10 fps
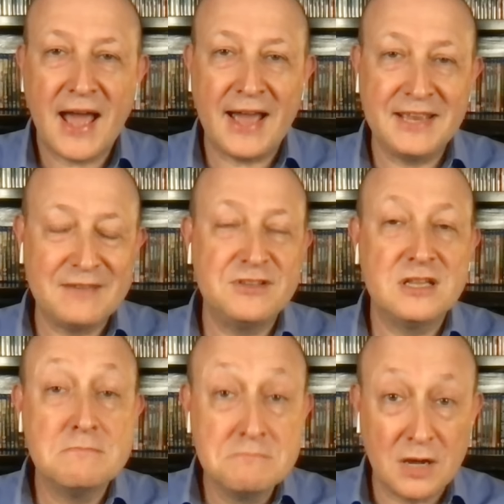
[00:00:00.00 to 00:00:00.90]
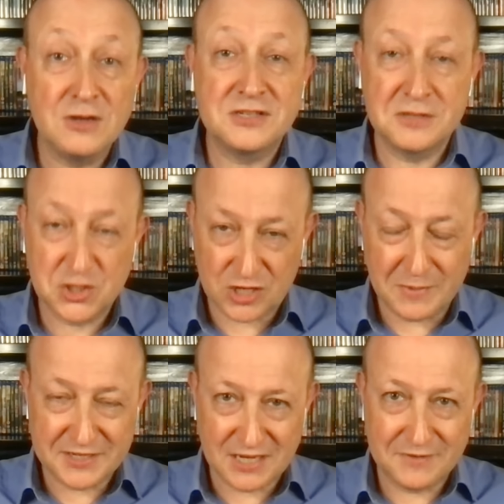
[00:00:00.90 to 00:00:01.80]
And given that most of the
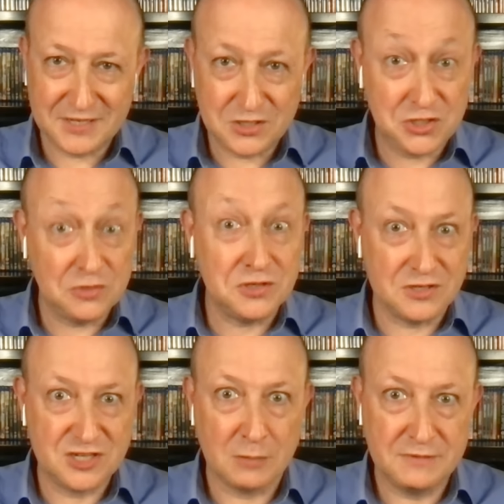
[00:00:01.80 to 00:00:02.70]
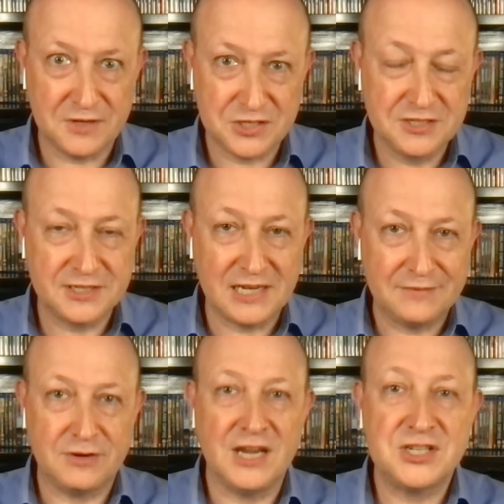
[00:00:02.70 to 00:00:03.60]
streaming services do use Dolby Vision to
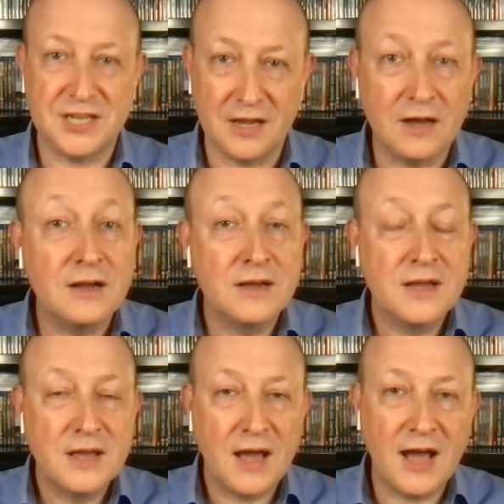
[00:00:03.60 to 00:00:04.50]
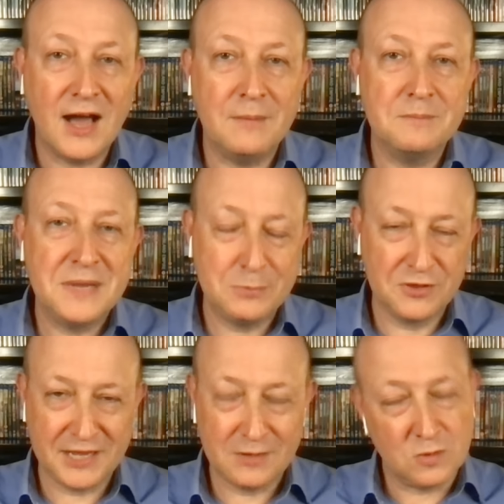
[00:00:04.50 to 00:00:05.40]
deliver HDR,
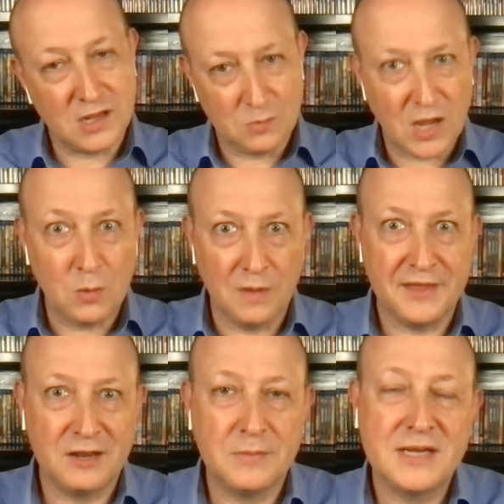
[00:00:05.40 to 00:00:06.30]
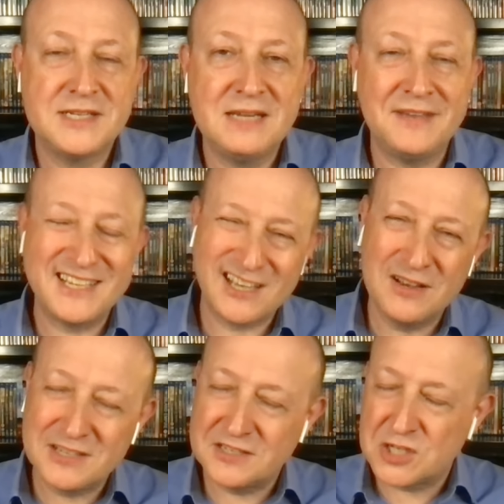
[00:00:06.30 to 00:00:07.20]
people think, well, I want that on my TV. So
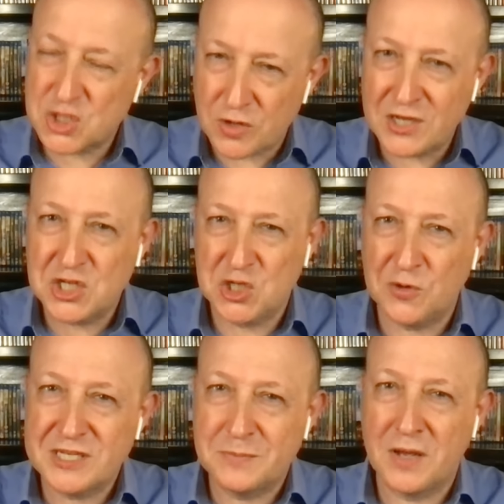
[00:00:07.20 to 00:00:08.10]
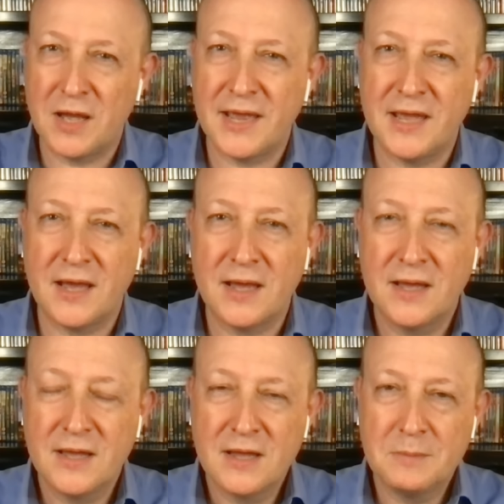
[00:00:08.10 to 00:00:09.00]
it's a strange choice by
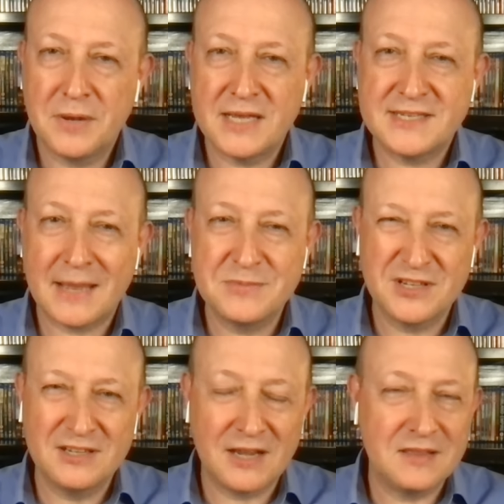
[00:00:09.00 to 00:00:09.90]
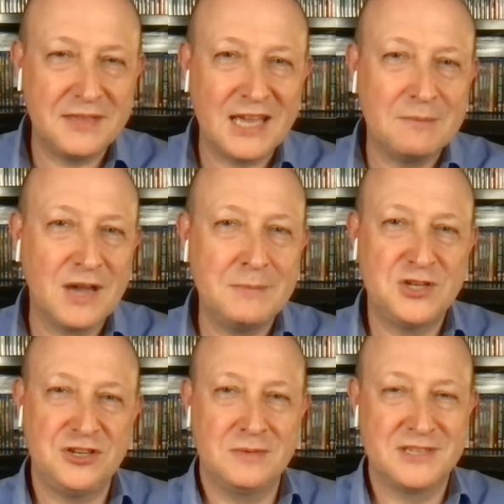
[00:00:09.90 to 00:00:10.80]
Samsung, and I think it might be
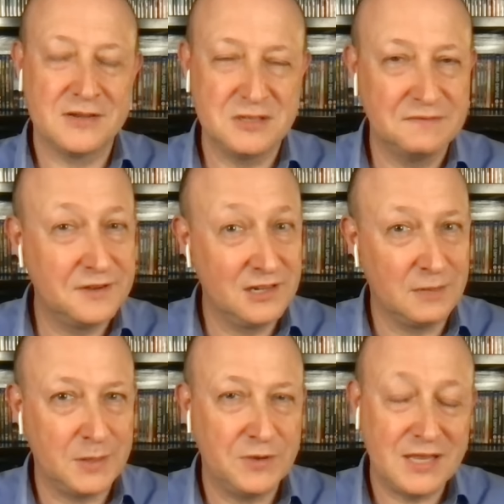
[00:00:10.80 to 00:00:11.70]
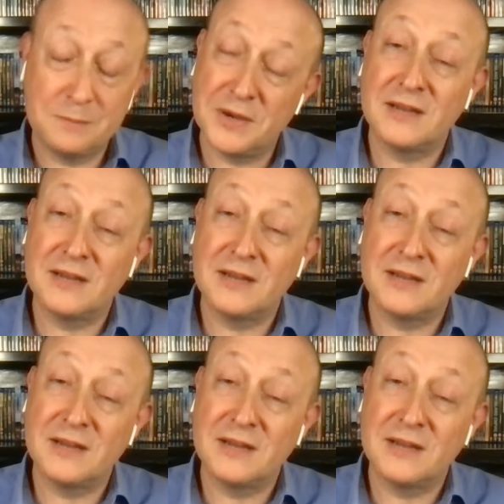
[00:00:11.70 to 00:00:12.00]
shooting themselves in the foot a little bit with it.